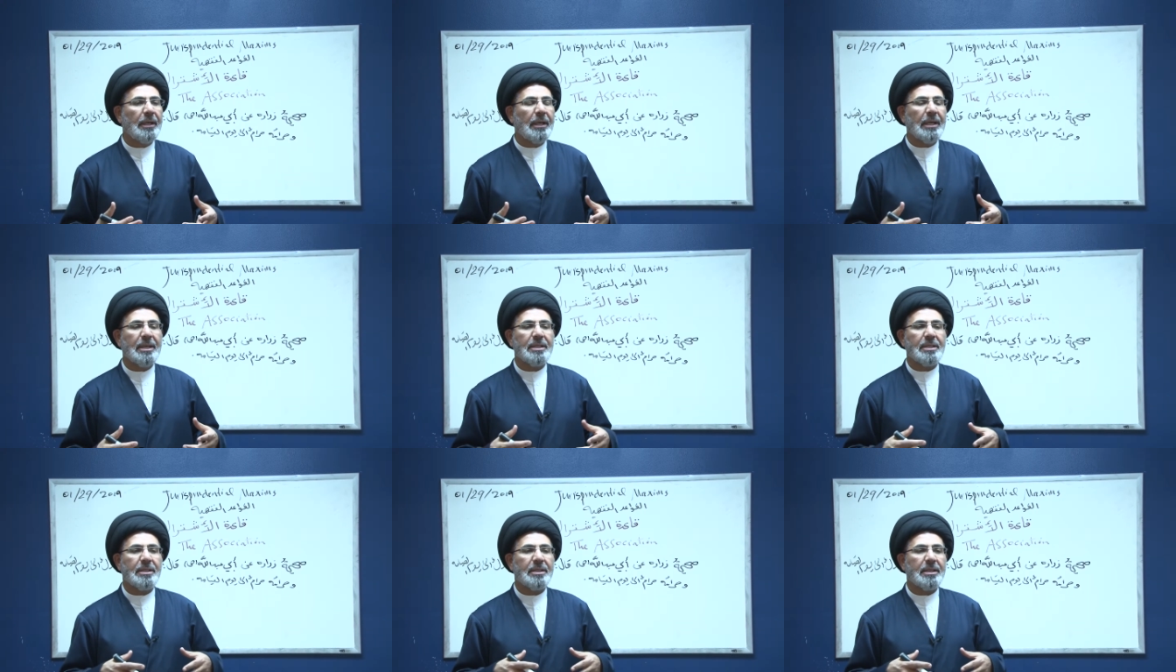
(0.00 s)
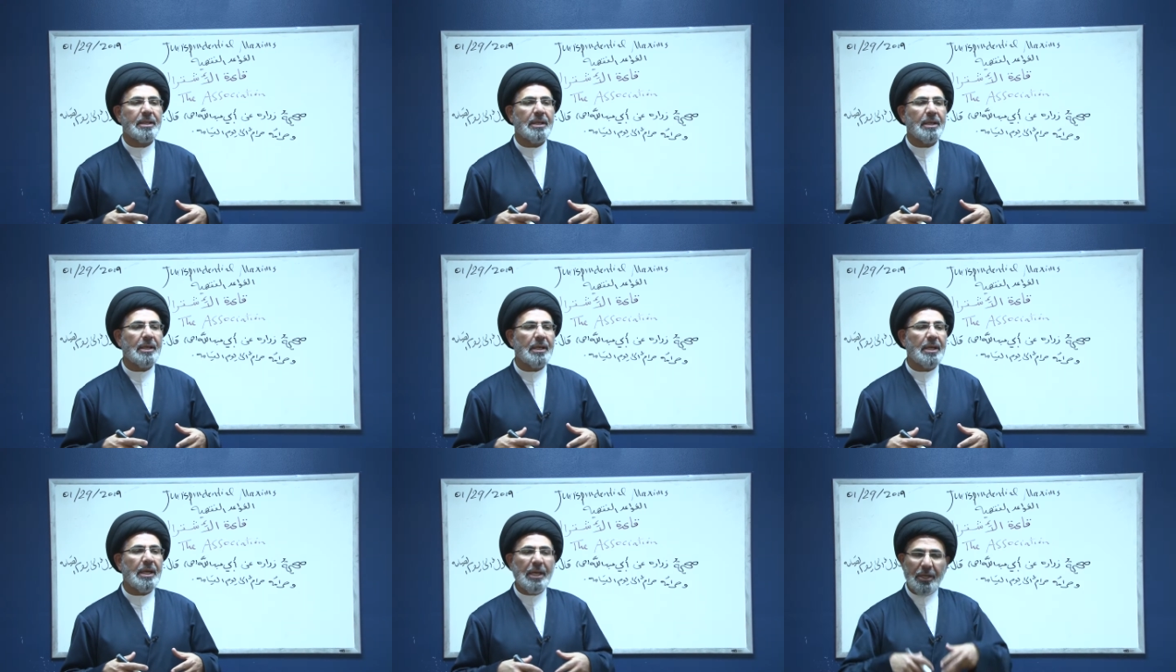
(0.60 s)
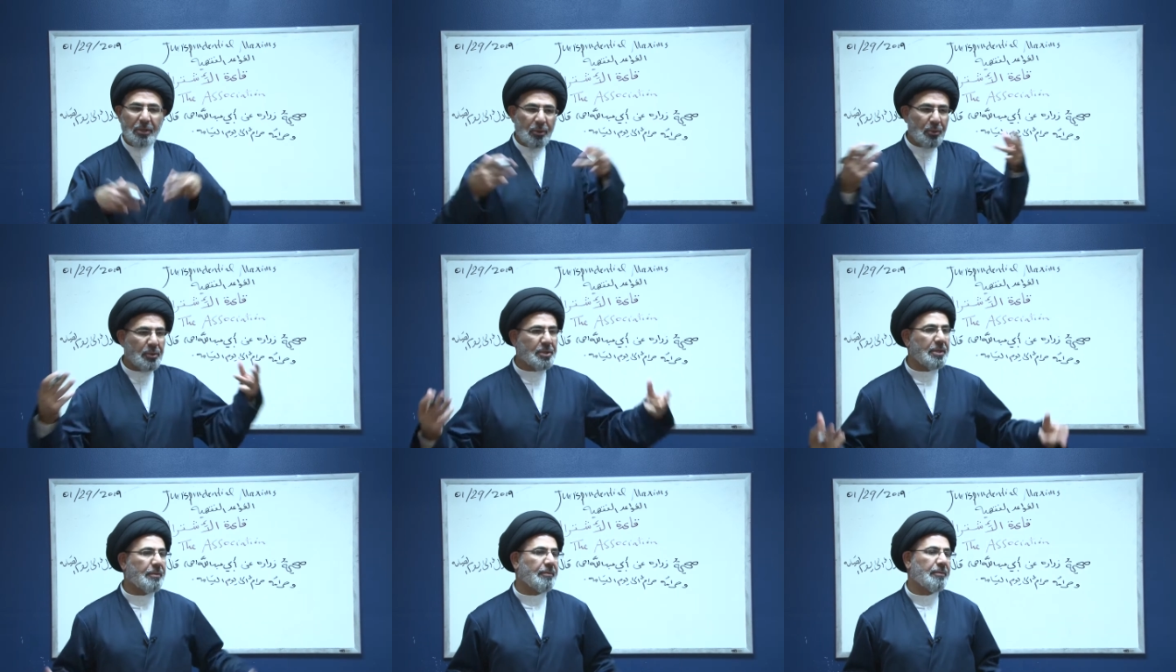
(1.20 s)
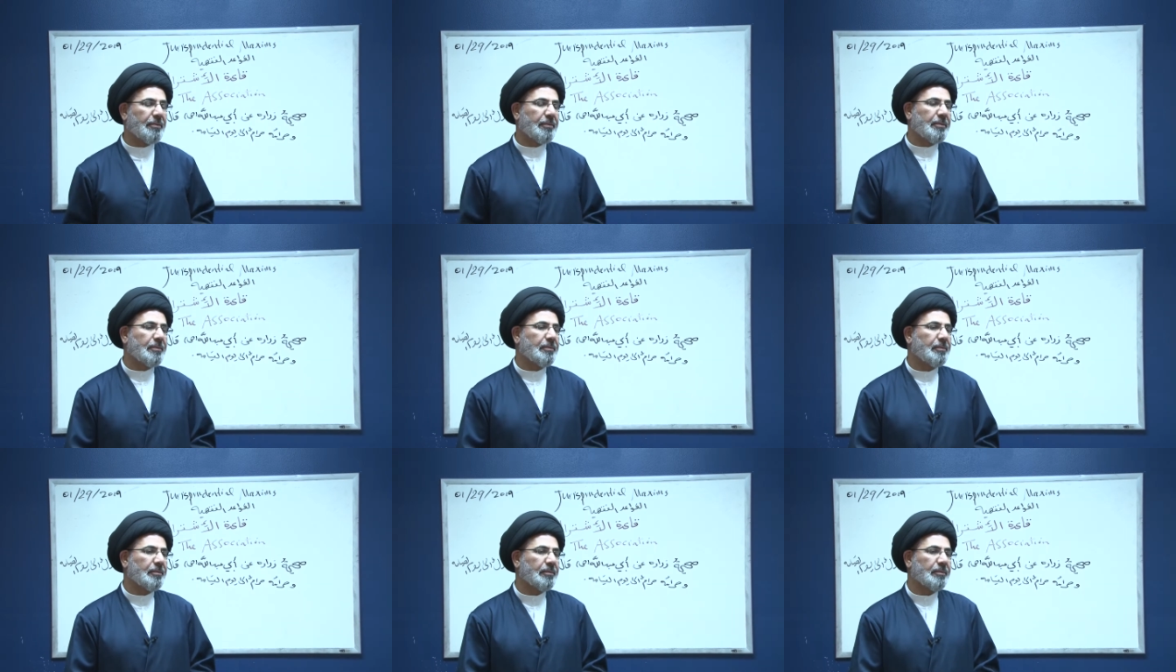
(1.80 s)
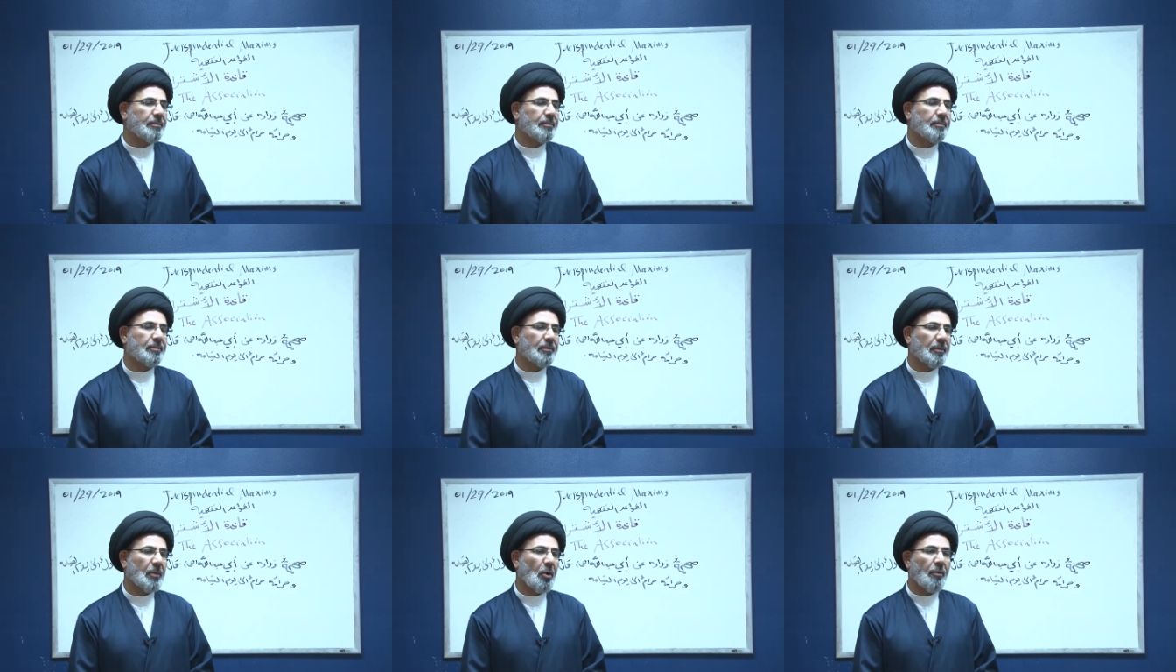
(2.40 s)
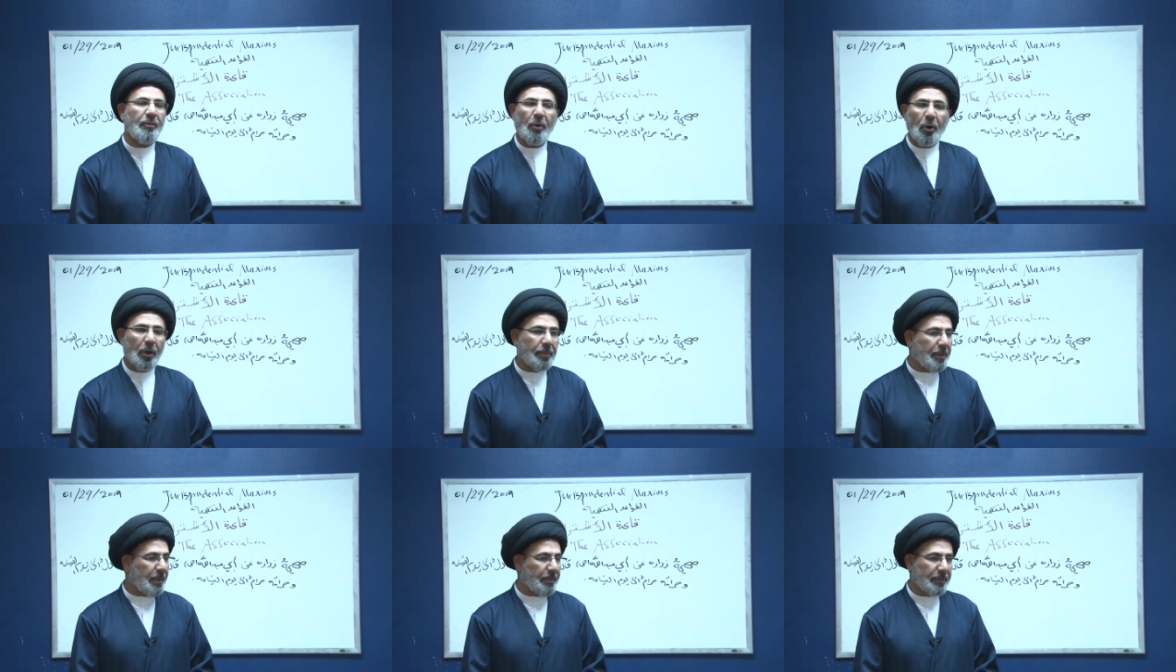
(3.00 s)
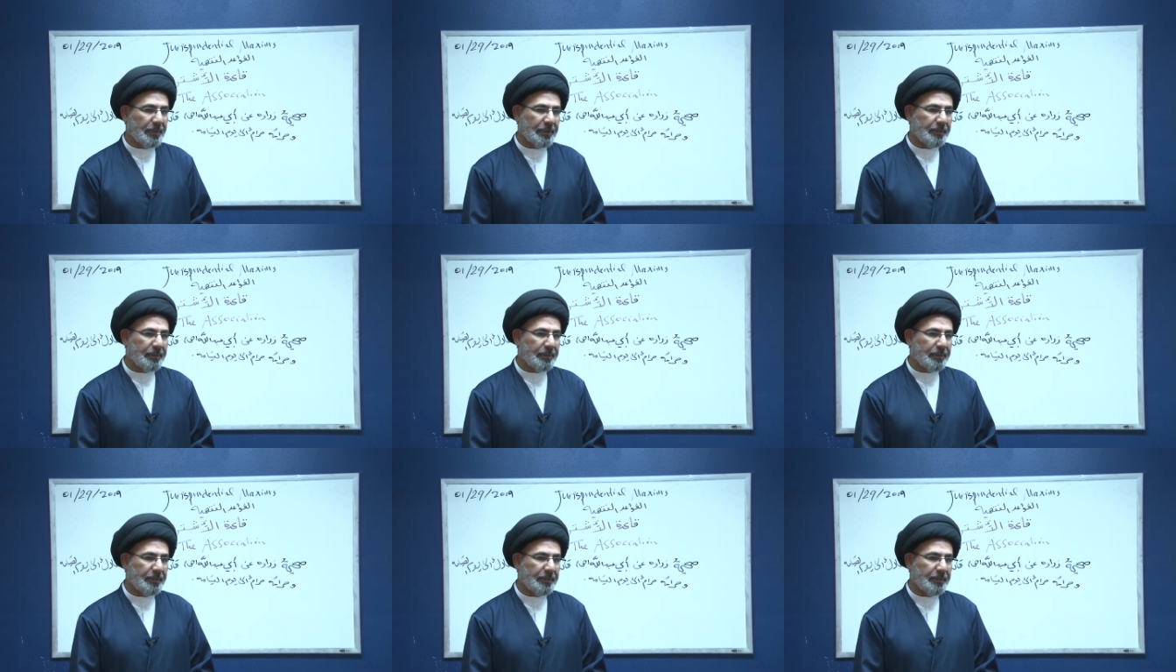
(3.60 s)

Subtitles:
is inclusive of all people